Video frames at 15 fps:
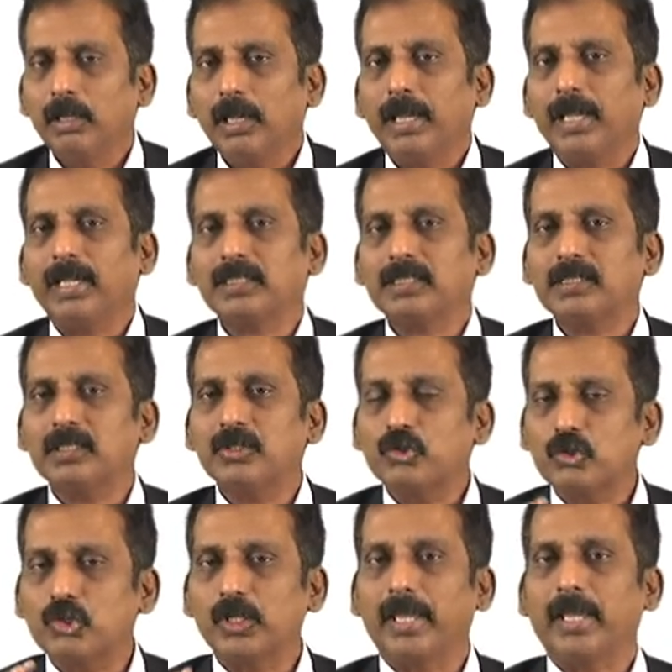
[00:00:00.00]
has,
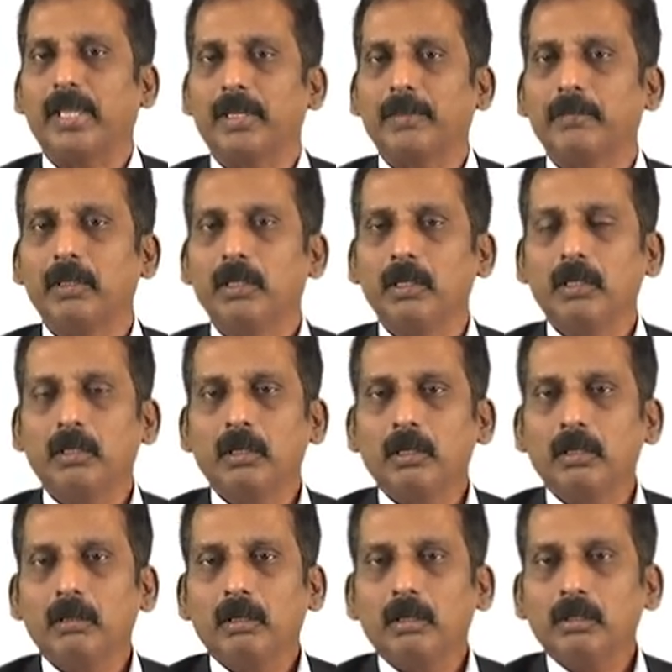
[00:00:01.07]
say,
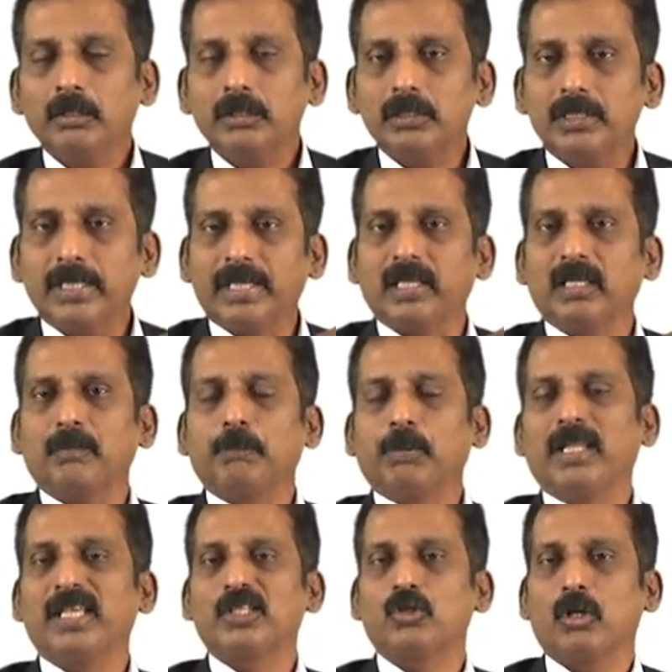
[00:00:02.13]
taken a
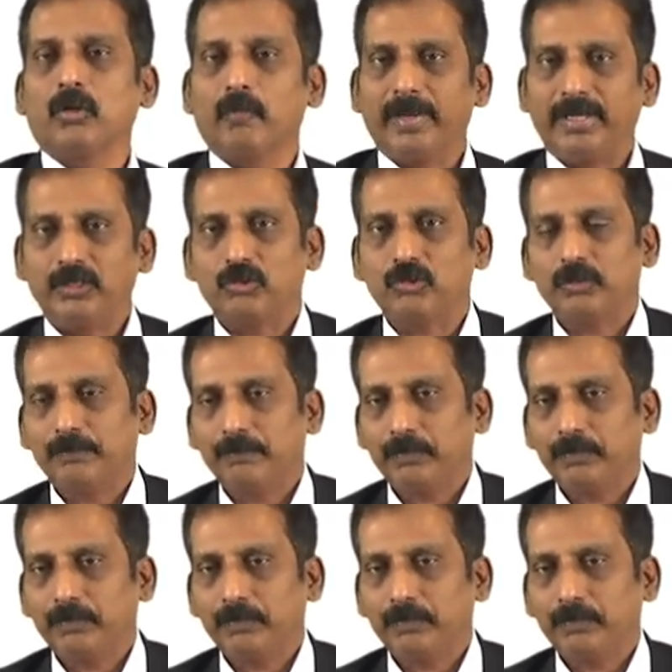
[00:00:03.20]
place on rent,